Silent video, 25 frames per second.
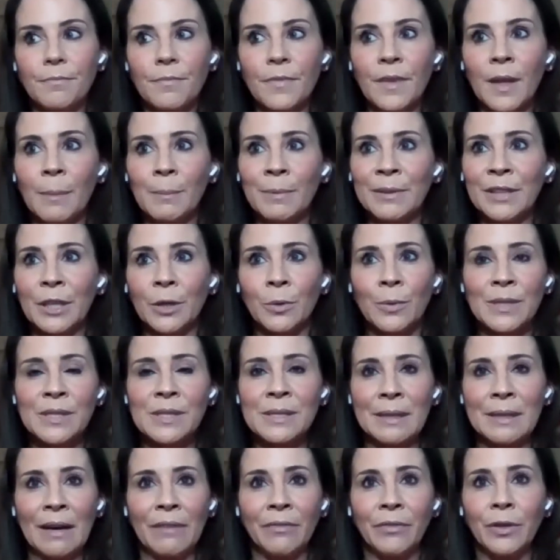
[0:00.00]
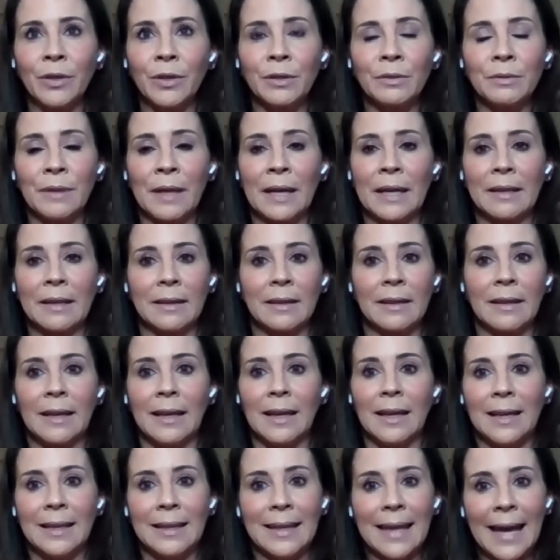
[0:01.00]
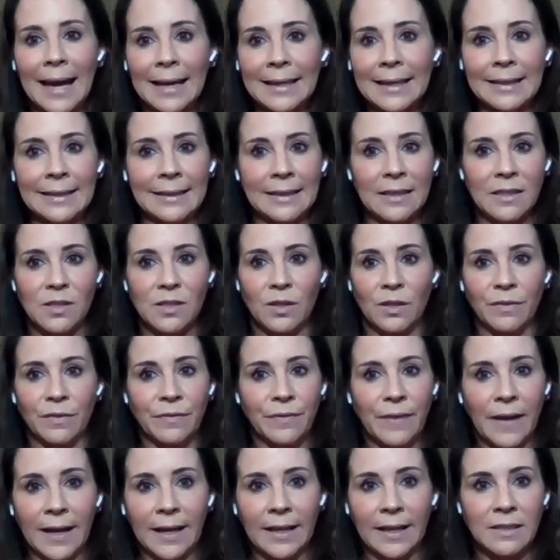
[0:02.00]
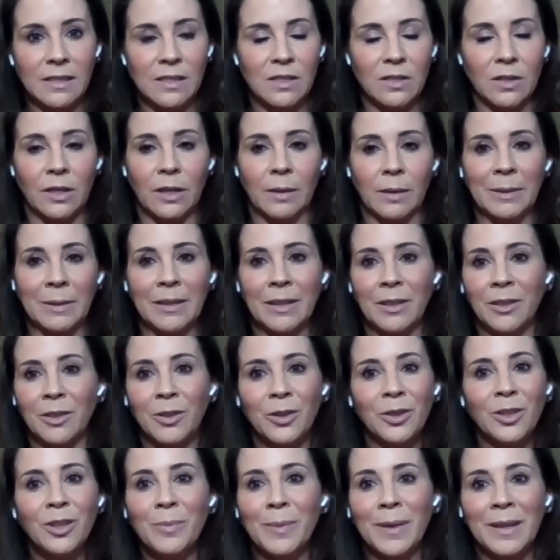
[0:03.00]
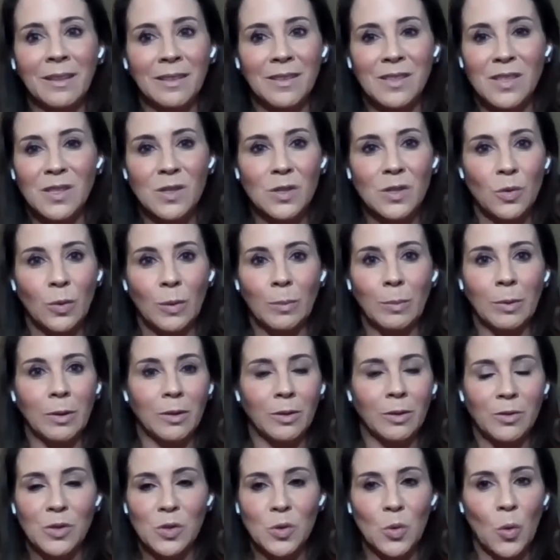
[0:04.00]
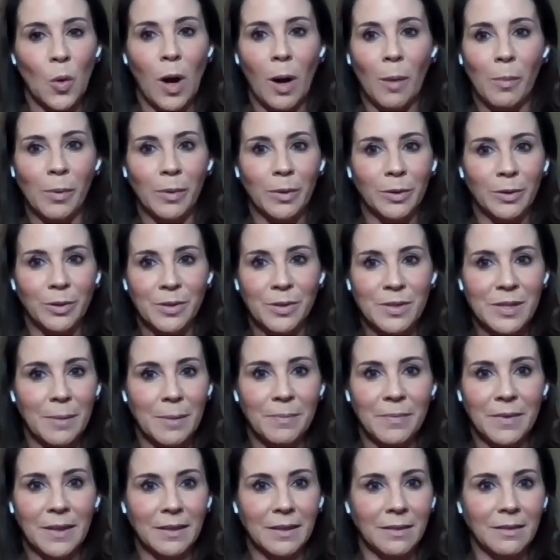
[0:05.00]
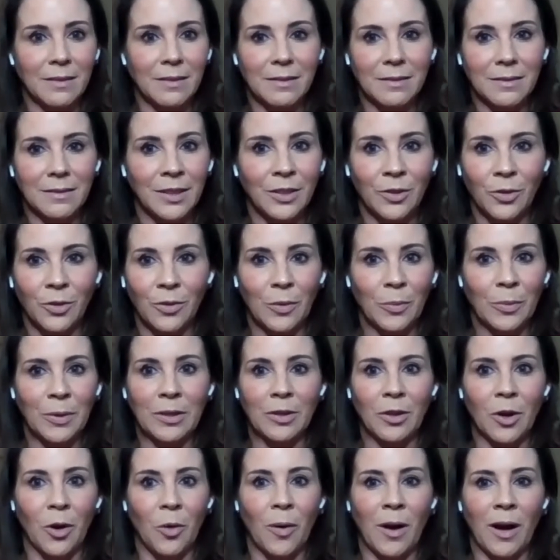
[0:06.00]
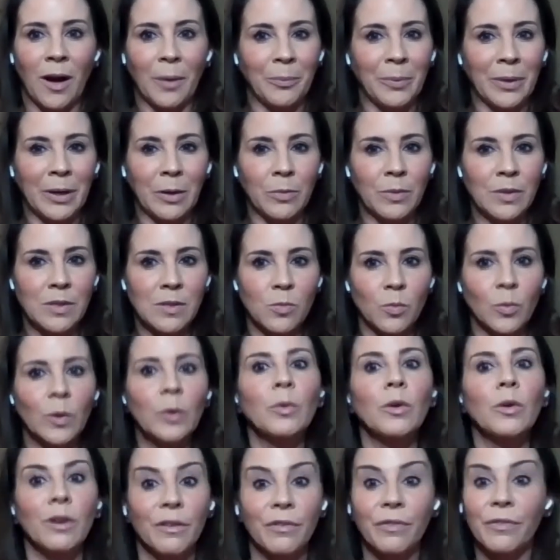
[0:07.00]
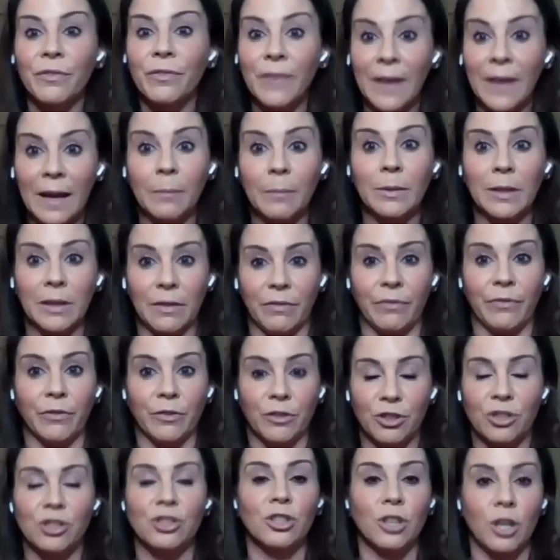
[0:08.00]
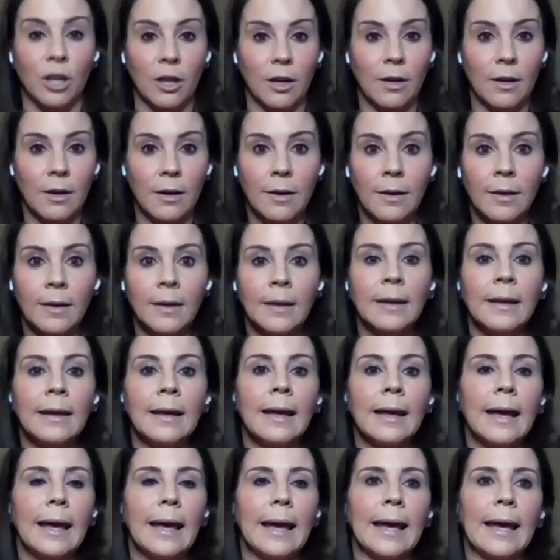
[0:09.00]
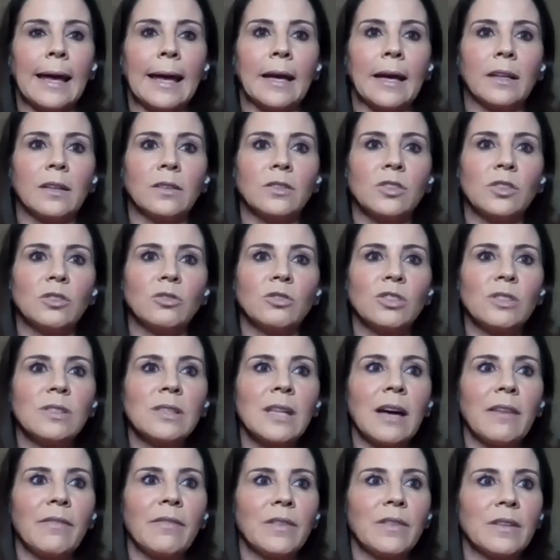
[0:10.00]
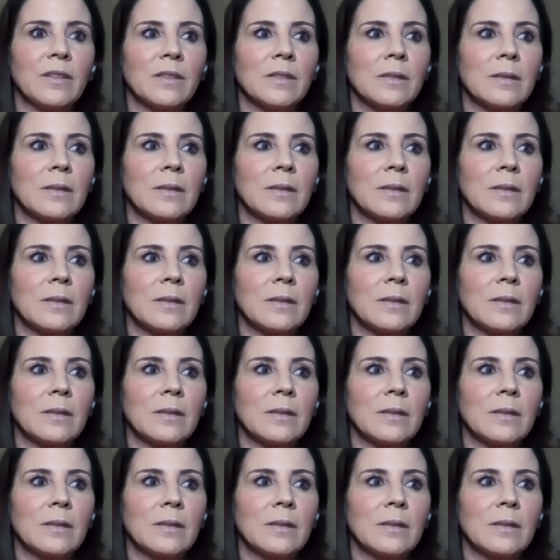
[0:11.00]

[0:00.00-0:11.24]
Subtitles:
But there was never like cattiness or fights, or, I mean, there could have been a squibble or squabble or something, that would go on, but we were a family for sure. And you just have this